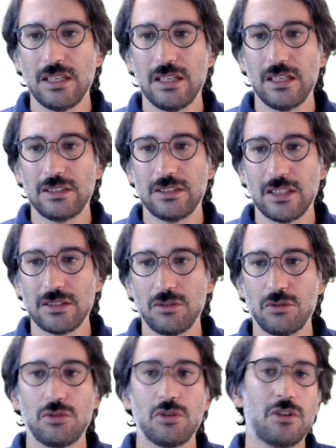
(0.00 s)
just to
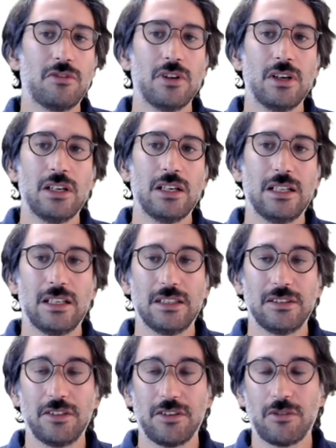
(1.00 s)
show the
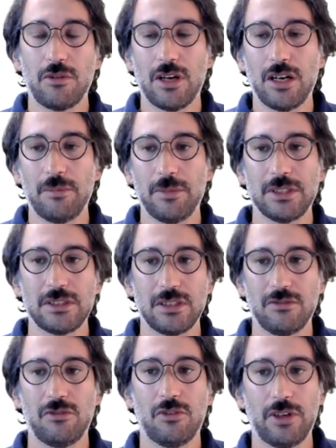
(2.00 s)
requirement
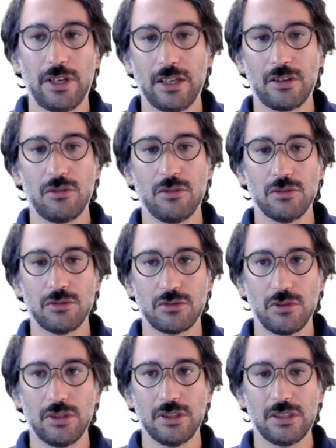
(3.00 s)
for a
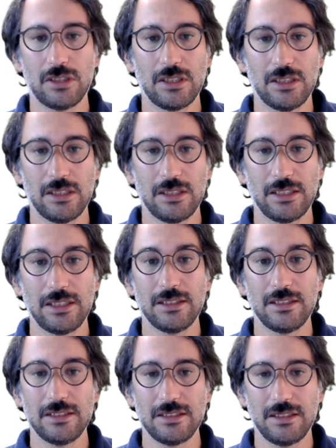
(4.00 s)
controller in
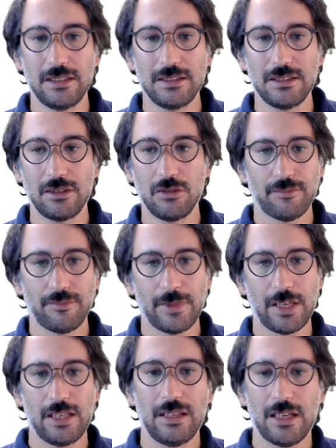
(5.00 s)
DC-DC converter.
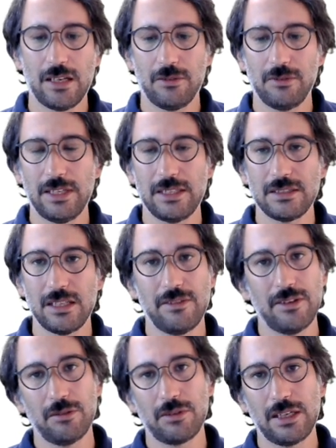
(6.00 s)
And now let's have a
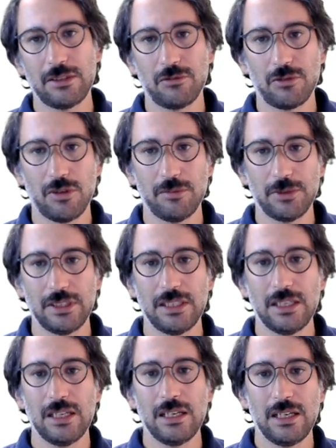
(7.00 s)
look at from the
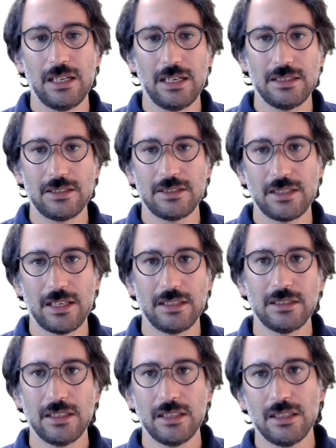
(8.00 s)
other side.
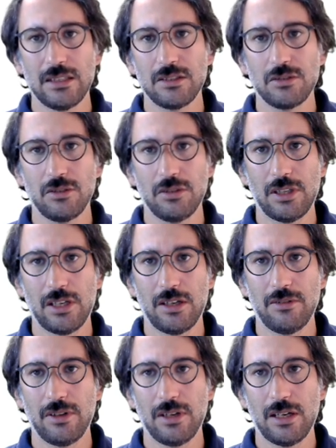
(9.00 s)
So now
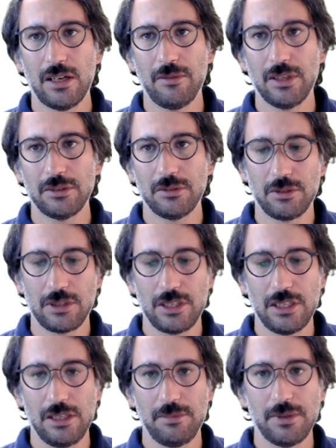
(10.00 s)
I want to keep